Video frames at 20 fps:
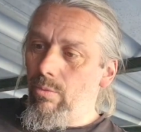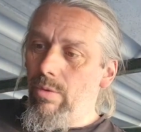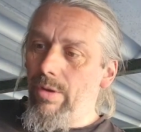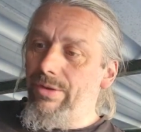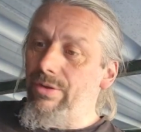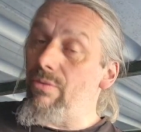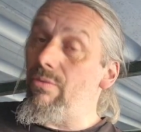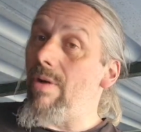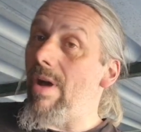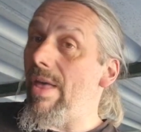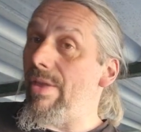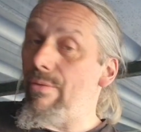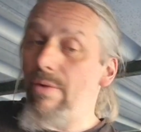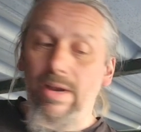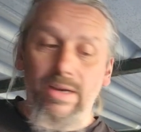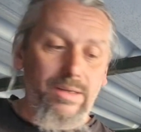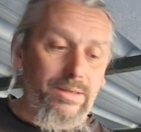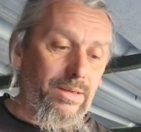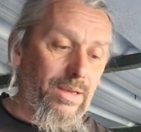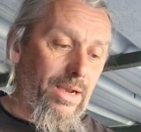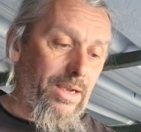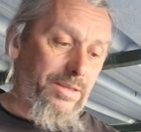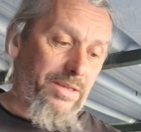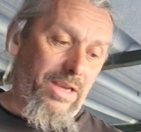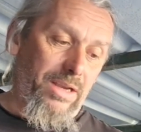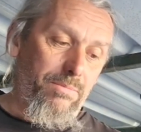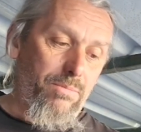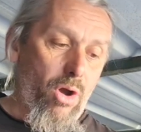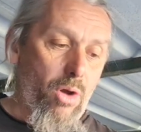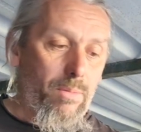What a rather
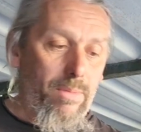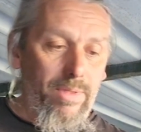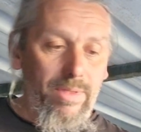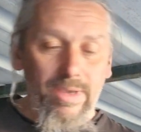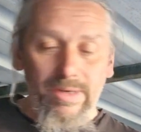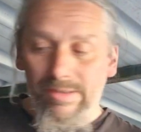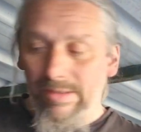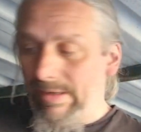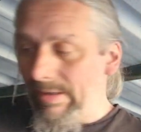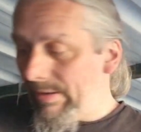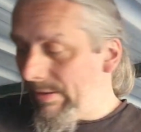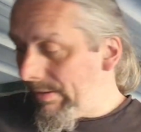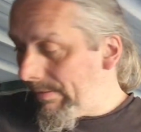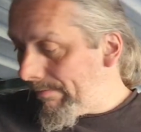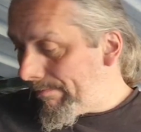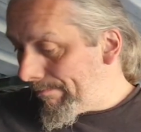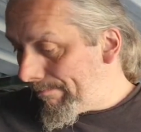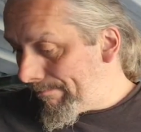exciting moment this is.